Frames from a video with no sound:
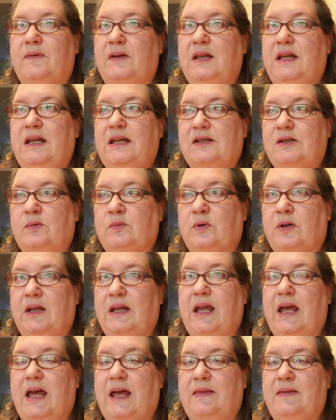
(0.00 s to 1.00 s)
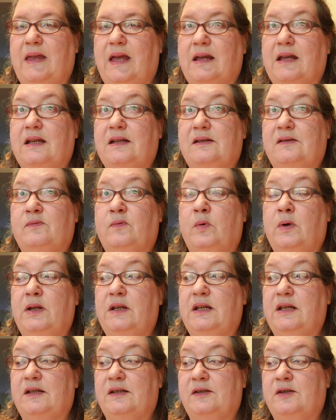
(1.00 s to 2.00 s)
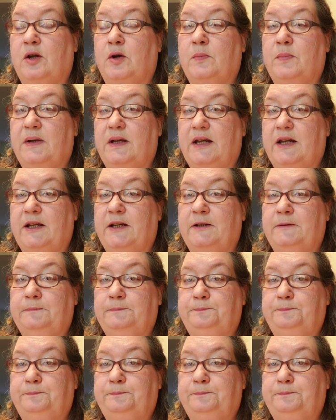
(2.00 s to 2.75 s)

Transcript: and he hasn't really had that, because one, he's so big,